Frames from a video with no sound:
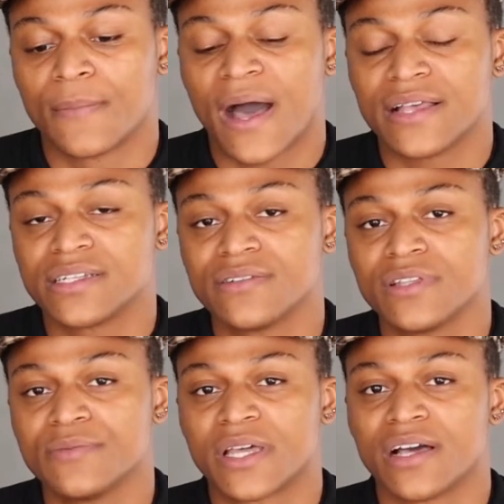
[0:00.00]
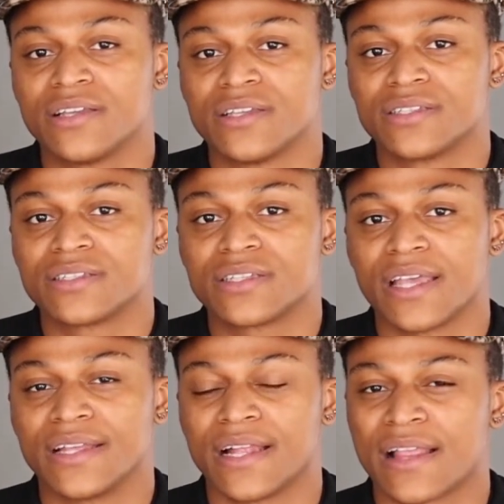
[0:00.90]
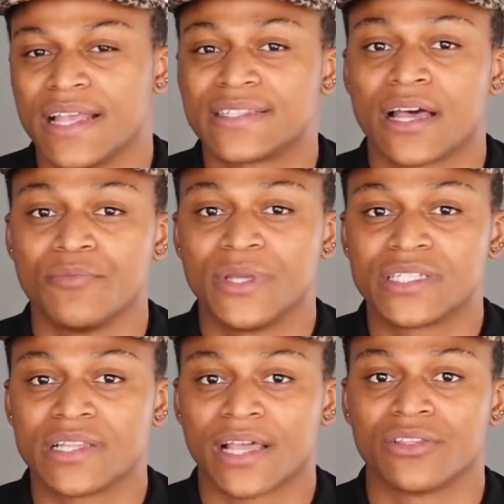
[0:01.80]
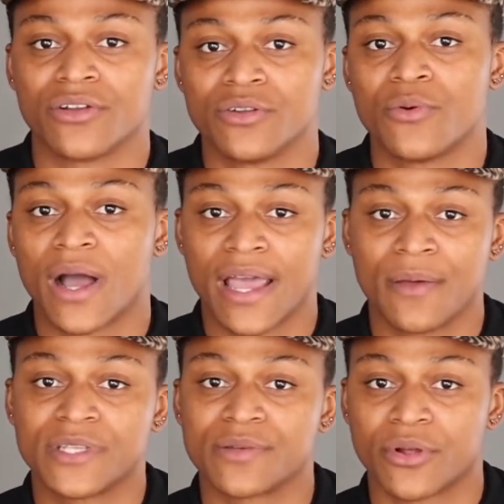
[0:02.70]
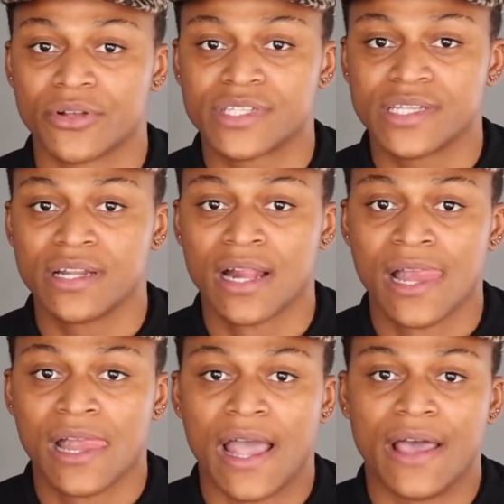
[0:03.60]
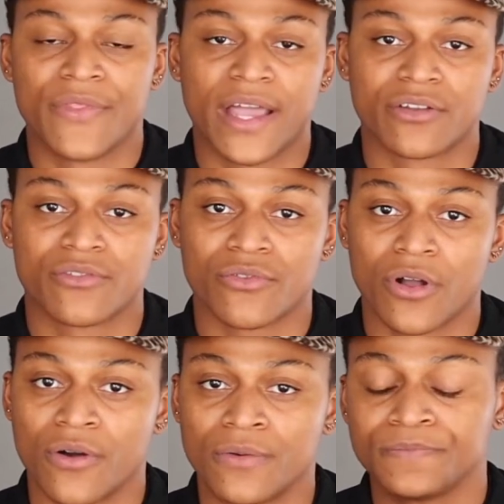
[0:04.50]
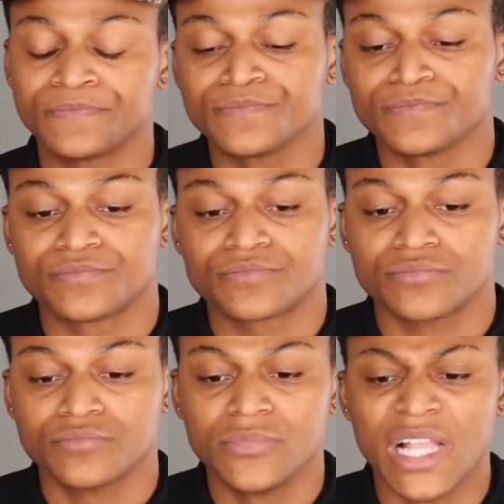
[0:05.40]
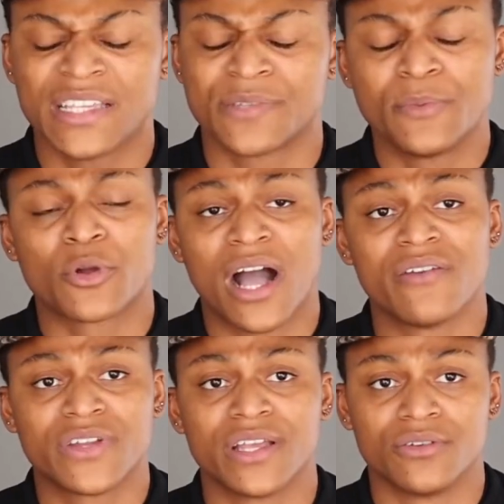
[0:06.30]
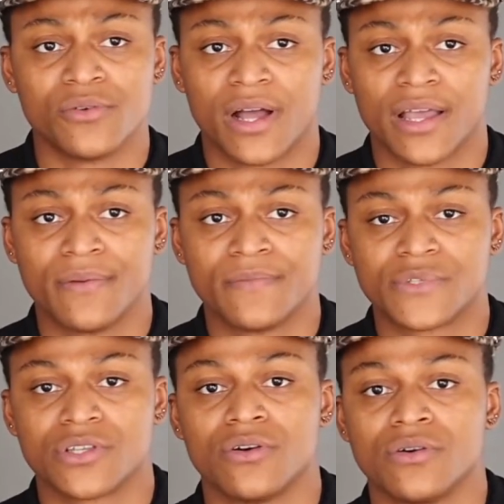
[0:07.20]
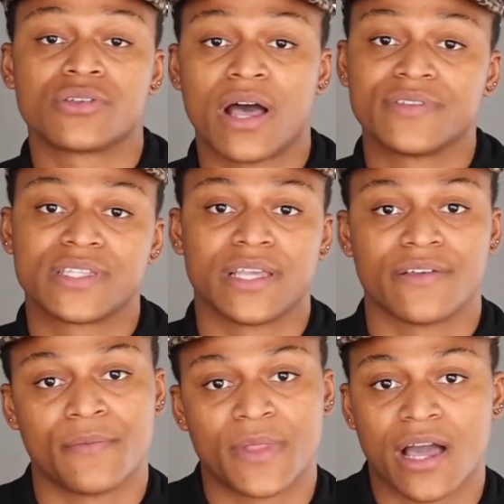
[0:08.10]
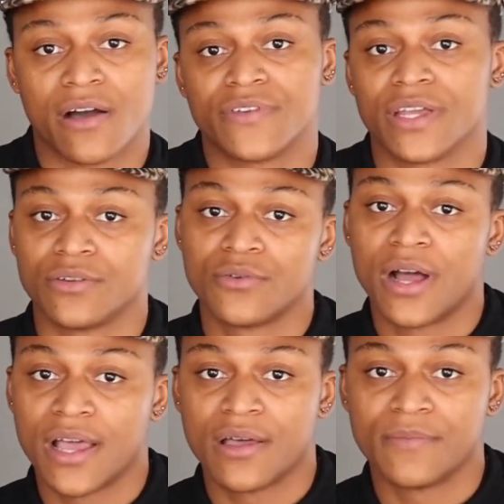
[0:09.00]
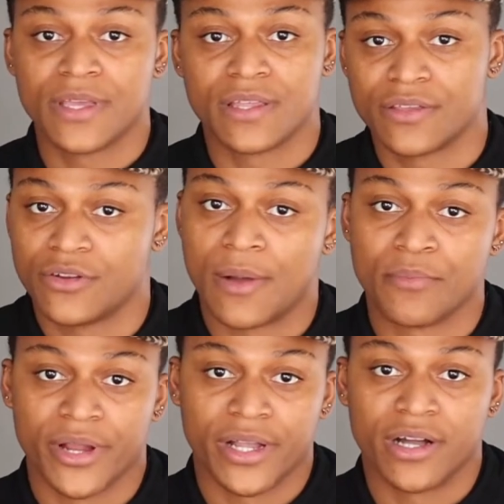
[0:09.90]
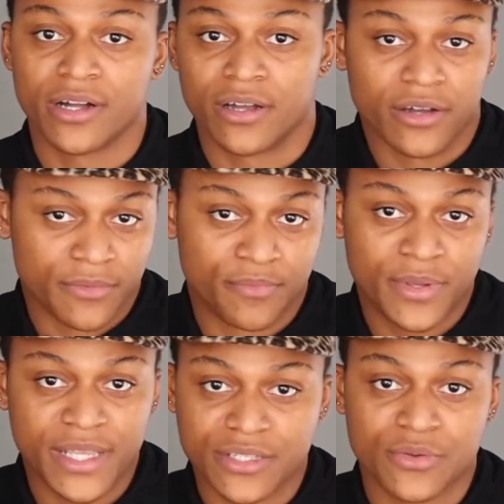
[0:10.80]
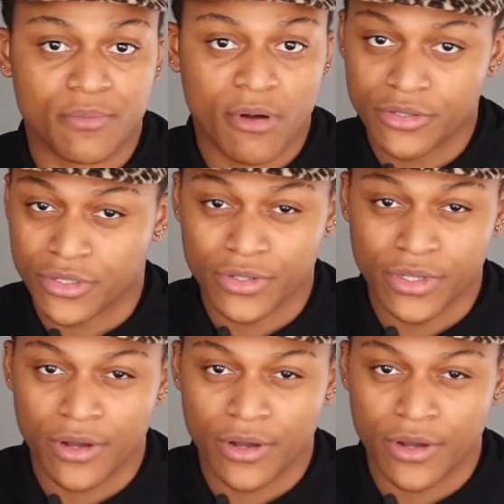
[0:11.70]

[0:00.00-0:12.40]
positively, because it's helped me to like learn who I am as a person and like grow and just be more confident in who I am. So obviously if I'm like confident in who I am, I'm bringing a good piece to a puzzle.